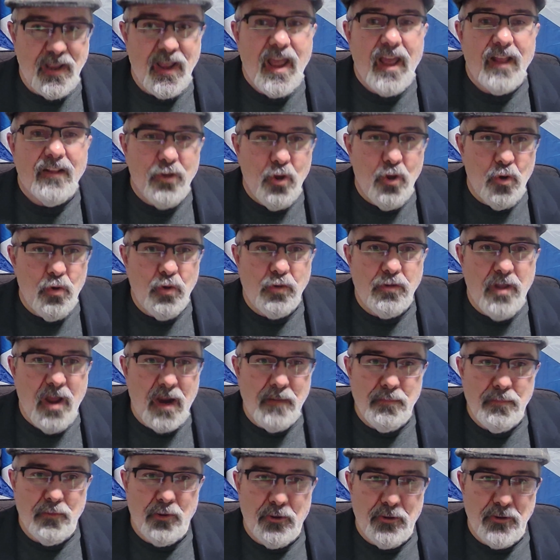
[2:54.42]
Local
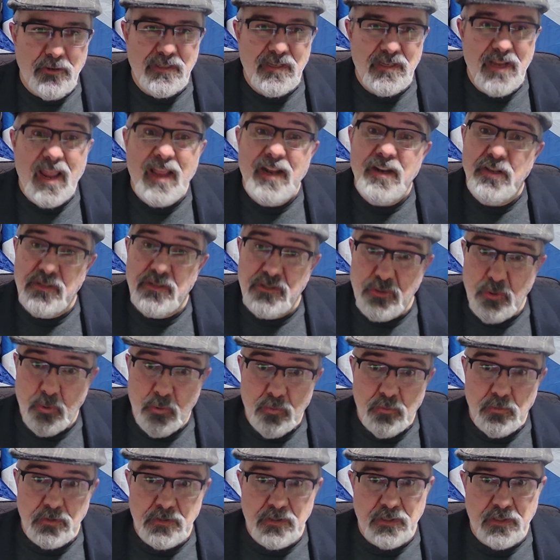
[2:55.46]
libraries and
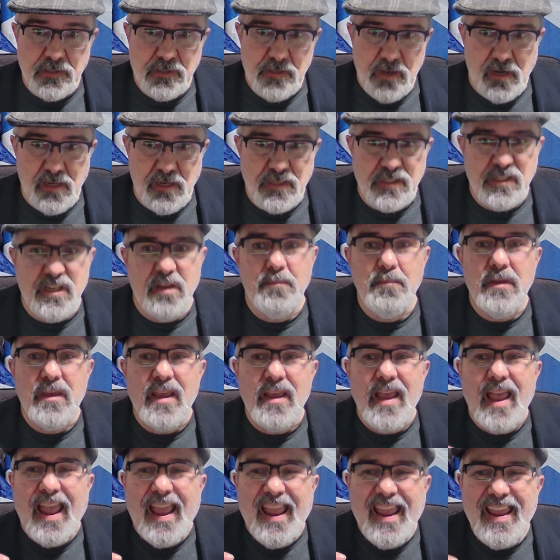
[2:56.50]
historical societies can be
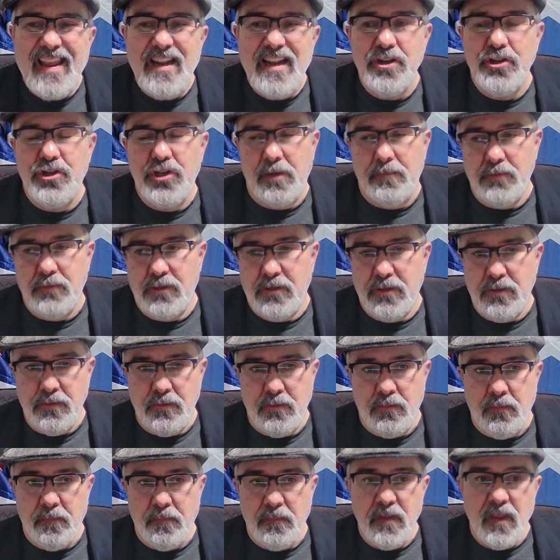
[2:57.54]
hidden gems too.
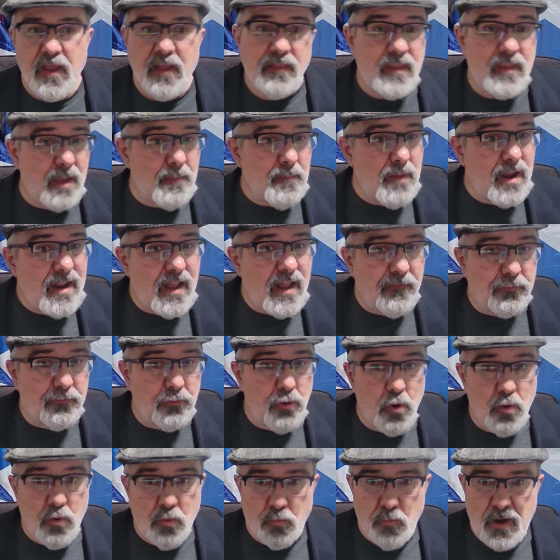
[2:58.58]
They might have
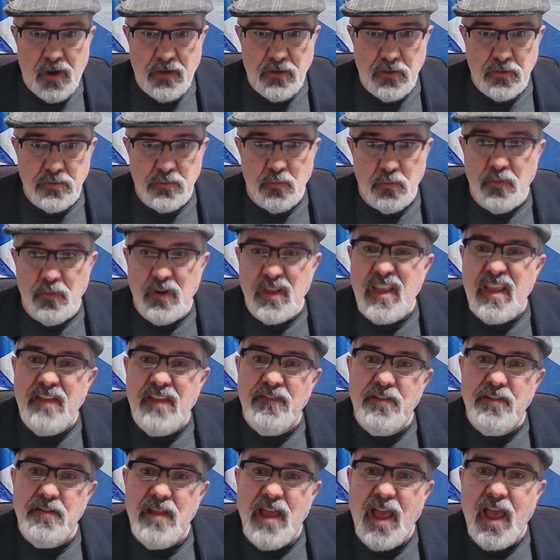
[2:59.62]
local records or
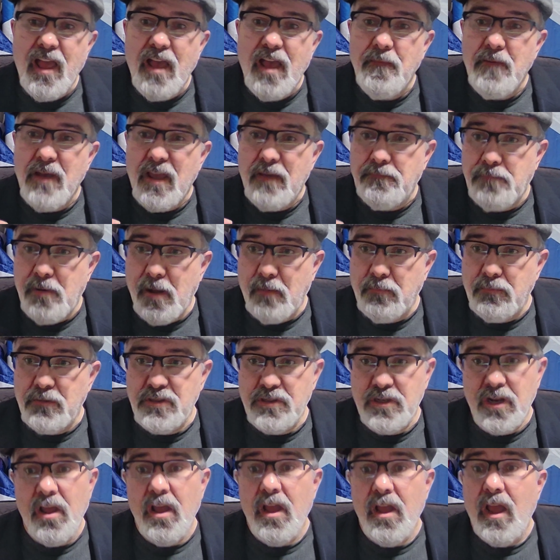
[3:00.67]
even have published
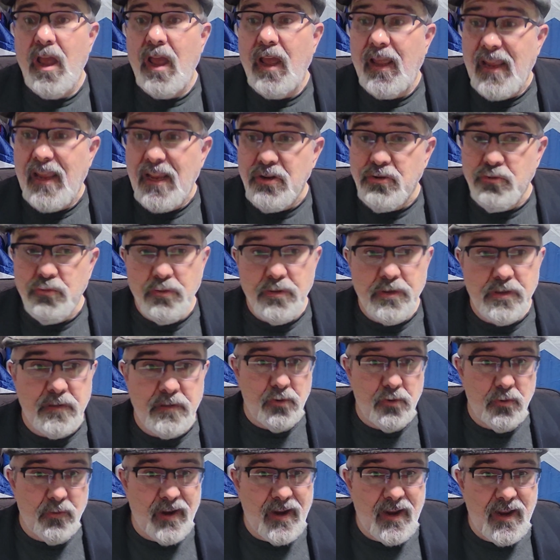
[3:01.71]
histories of
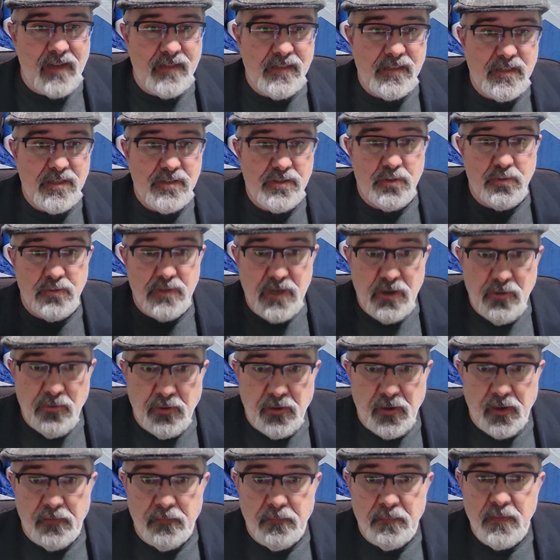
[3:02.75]
ancestors'
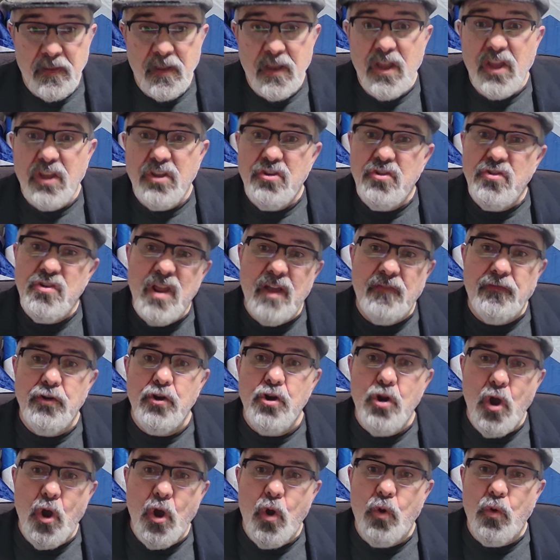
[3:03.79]
area. You never
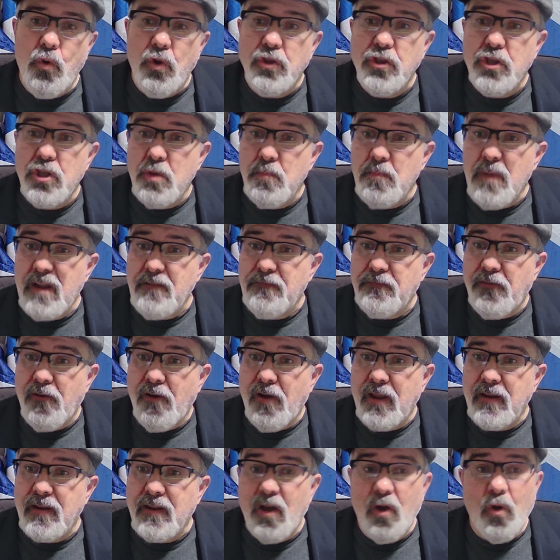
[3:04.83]
know, you might
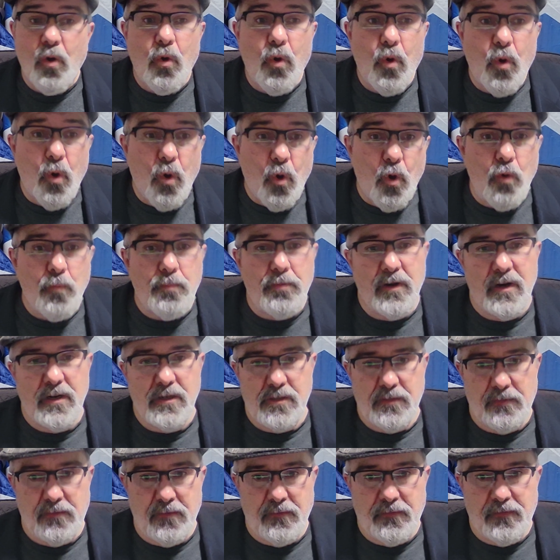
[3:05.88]
find a whole branch of
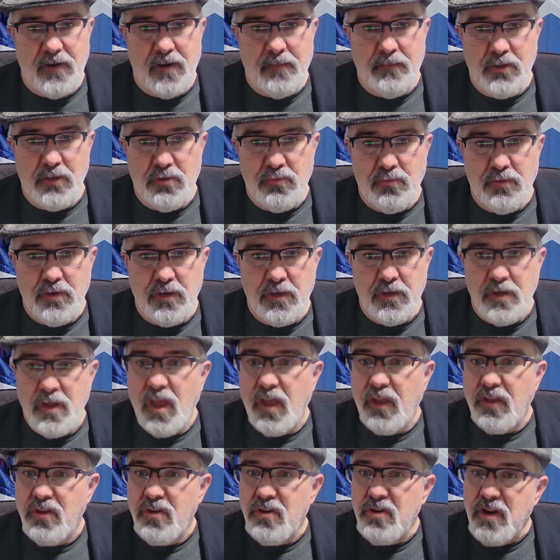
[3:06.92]
your family tree
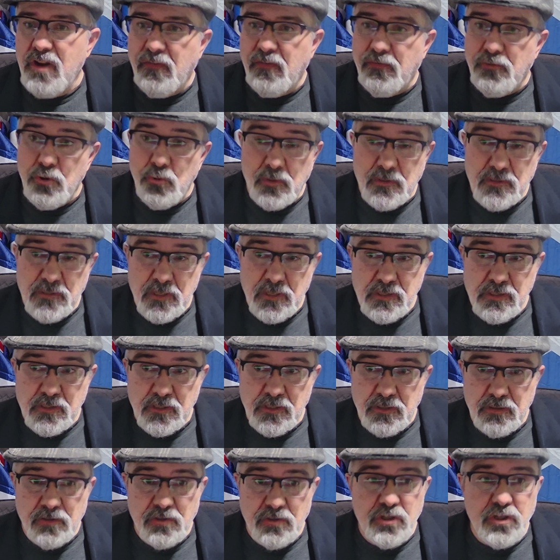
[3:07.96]
you never knew existed,
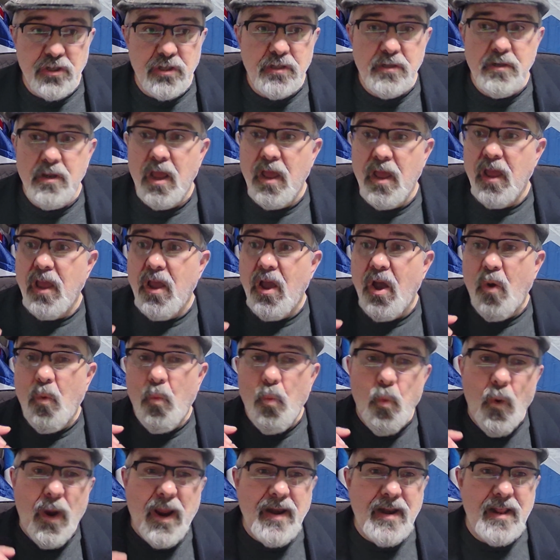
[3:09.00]
just
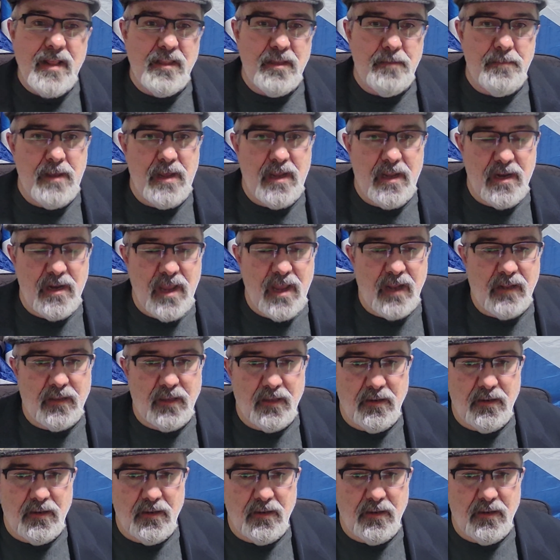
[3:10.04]
waiting to be connected.